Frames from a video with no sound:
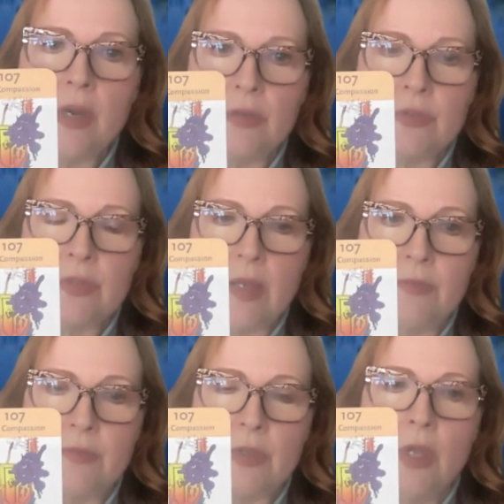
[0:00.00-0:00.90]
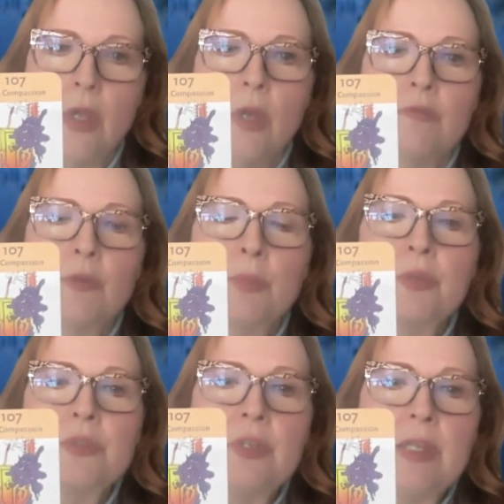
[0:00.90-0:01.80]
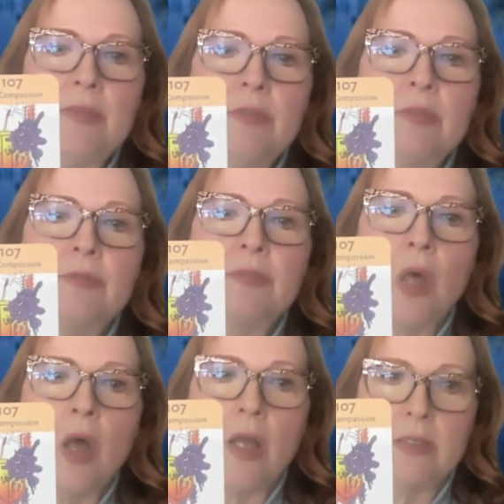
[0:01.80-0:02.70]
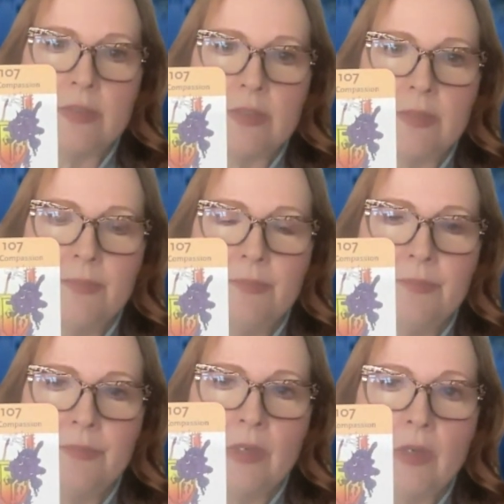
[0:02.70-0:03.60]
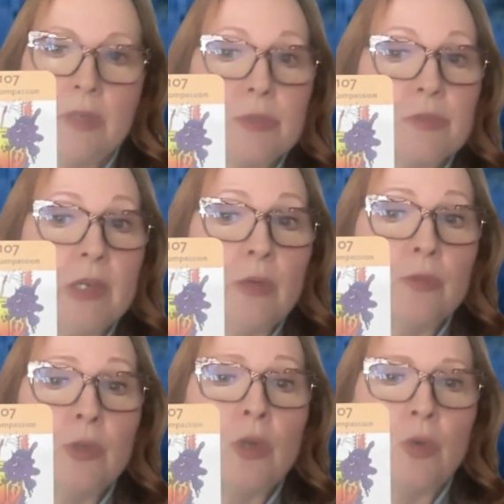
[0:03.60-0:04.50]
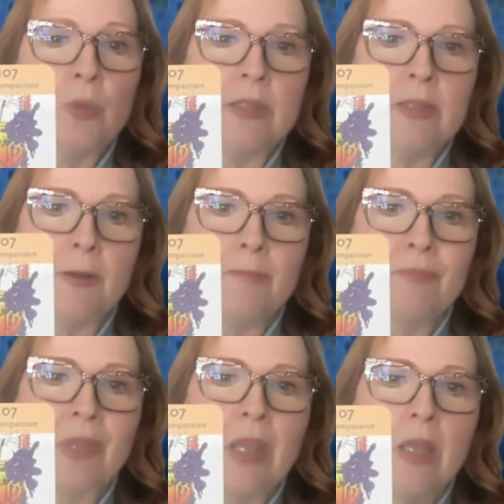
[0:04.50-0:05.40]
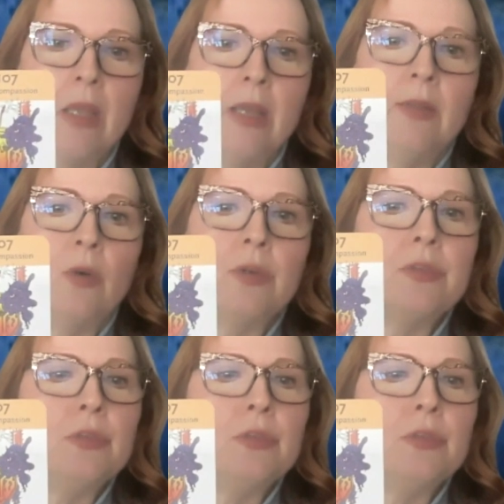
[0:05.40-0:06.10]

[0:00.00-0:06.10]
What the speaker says: ourselves for perceived flaws. There comes Virgo right there. In order to